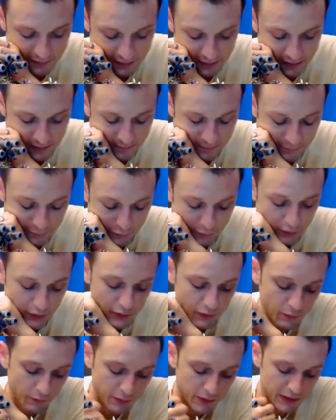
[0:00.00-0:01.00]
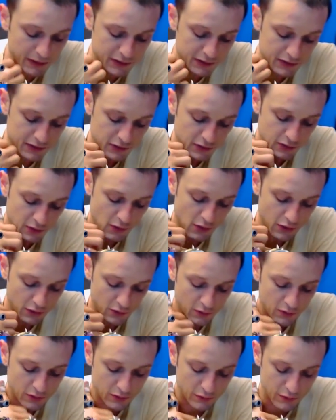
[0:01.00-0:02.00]
a critical pitch, so on a
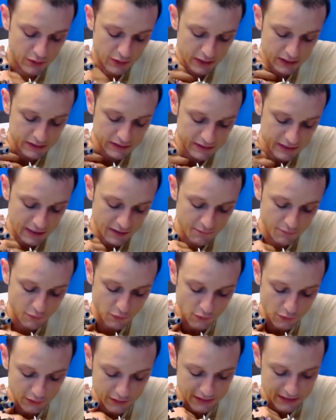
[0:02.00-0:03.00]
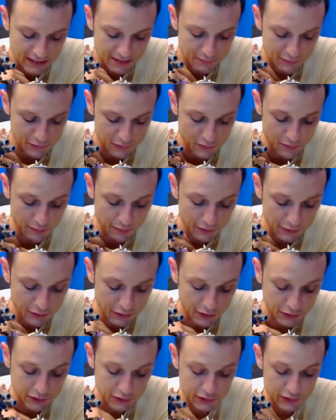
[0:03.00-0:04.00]
critical hit, instead of rolling damage normally,
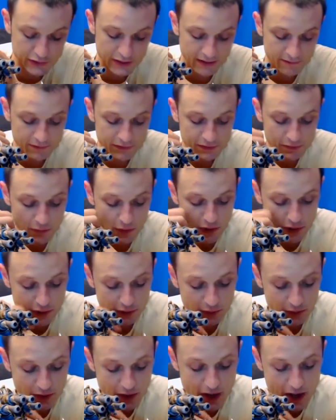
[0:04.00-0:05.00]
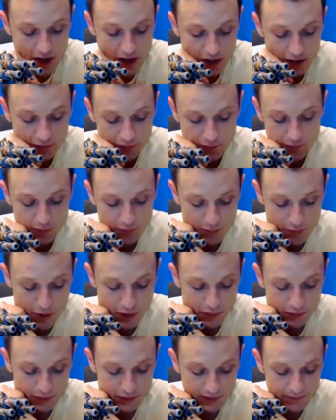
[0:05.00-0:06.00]
you can choose to have this model uh, throw the
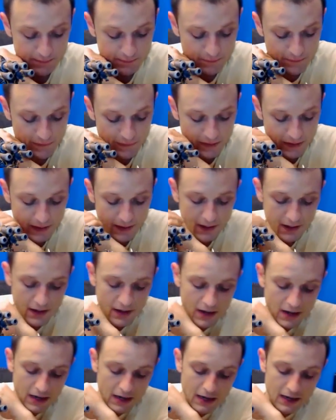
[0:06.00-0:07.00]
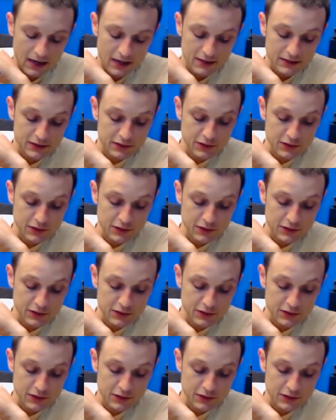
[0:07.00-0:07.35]
model hit. Uh,